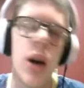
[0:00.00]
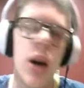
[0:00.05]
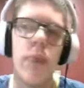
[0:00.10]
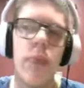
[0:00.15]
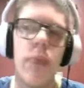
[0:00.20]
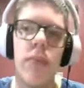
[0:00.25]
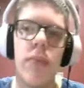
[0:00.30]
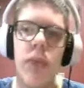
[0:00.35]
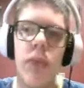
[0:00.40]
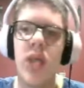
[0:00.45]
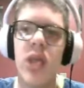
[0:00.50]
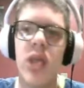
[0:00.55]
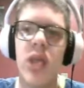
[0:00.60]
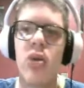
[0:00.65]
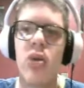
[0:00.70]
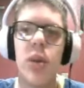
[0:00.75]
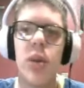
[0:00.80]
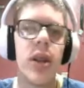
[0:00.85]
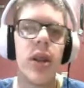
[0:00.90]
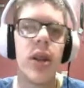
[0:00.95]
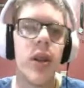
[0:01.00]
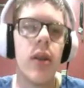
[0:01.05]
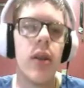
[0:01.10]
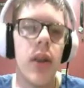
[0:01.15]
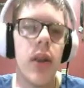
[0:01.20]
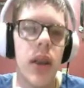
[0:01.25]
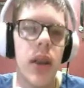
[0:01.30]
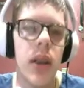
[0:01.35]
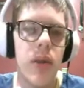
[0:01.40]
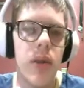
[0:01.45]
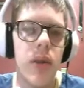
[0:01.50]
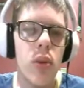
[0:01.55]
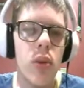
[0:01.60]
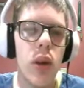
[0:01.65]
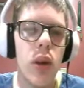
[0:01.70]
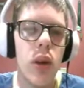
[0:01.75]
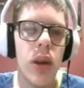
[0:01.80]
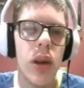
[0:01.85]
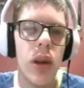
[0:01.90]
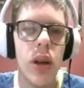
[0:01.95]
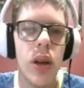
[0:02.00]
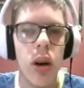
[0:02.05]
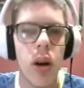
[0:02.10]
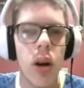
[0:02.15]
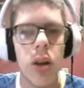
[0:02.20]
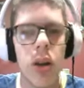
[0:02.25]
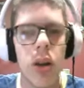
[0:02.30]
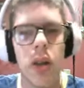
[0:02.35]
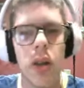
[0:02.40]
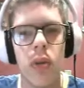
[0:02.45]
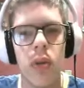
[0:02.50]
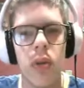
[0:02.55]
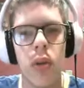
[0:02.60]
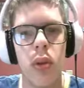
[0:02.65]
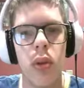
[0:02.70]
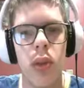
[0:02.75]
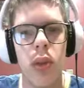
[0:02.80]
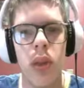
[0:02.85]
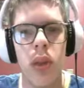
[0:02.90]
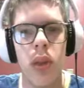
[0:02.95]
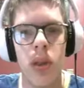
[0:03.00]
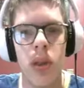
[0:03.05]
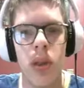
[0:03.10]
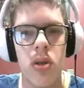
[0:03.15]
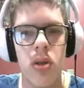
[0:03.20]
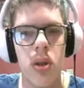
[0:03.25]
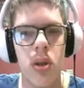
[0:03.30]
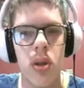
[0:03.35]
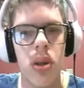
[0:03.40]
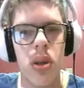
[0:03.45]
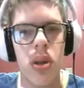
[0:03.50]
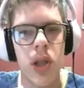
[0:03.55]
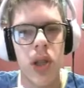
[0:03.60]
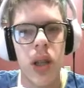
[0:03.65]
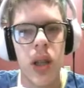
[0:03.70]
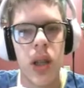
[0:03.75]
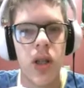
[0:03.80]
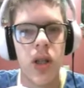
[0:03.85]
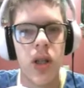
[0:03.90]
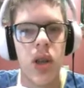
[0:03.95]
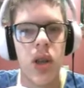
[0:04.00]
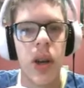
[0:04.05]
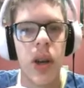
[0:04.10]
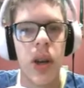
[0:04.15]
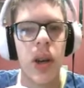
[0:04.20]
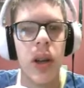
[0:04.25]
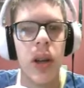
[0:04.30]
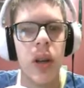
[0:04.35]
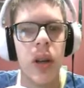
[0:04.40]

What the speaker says: brainstorming, if you wanted Artha for your thesaurus and dictionary,